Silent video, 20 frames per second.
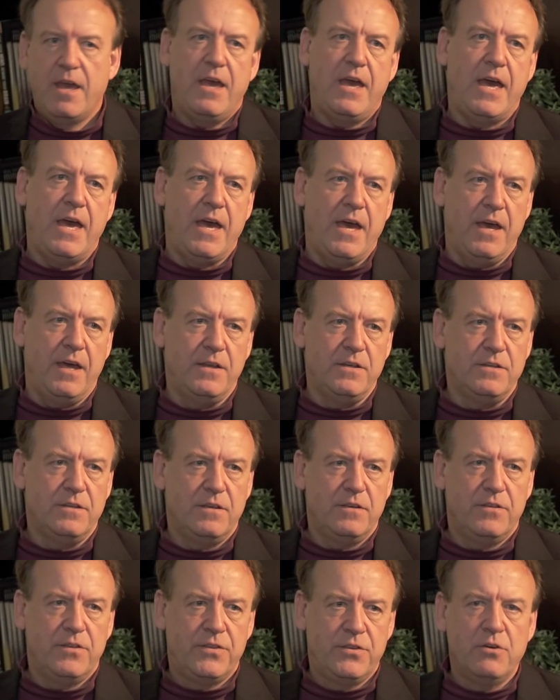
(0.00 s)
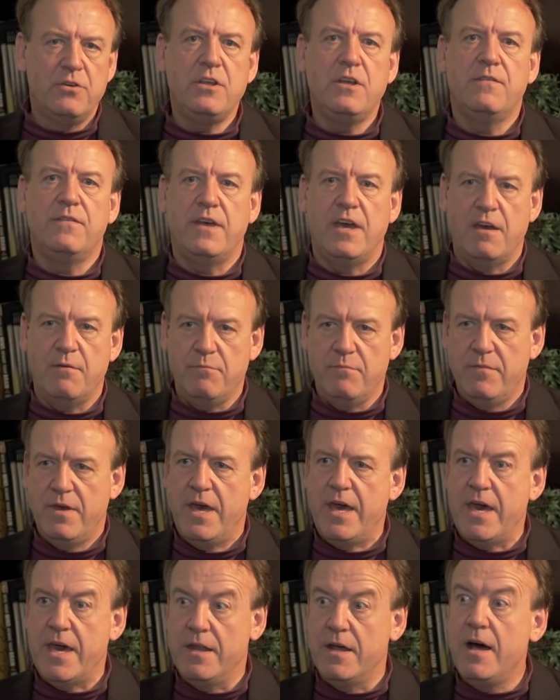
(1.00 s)
and 30 of them
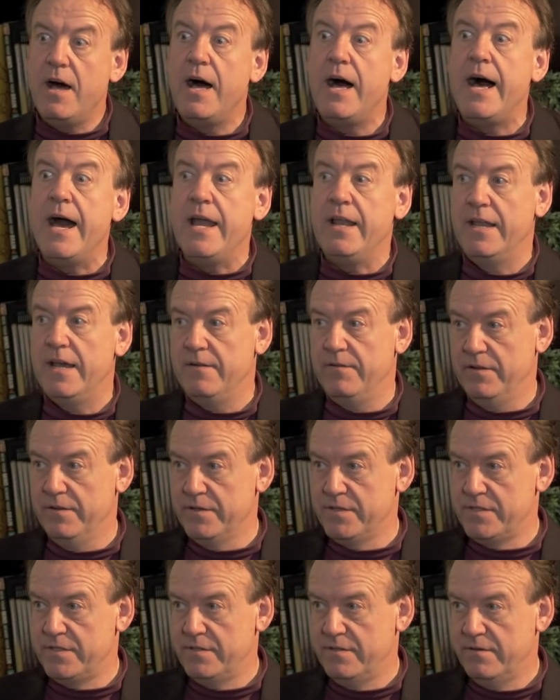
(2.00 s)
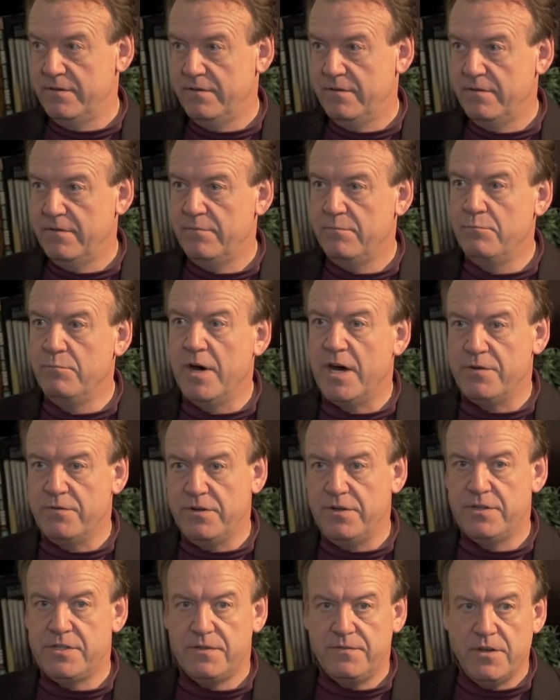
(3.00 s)
had high levels,
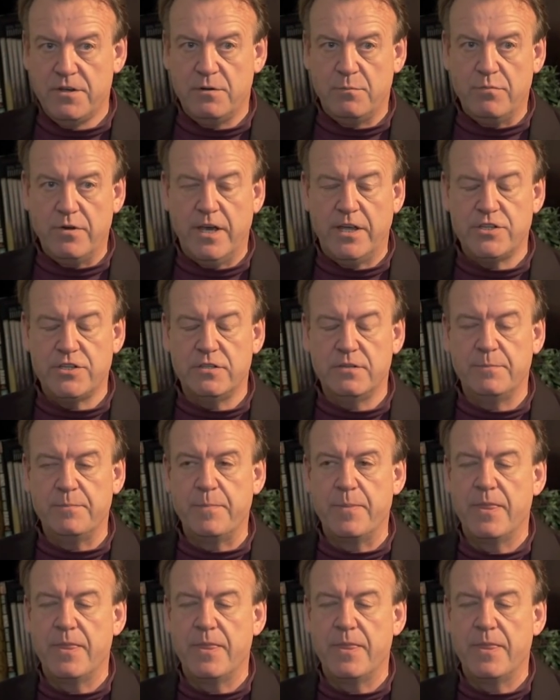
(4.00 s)
moderate to severe depression.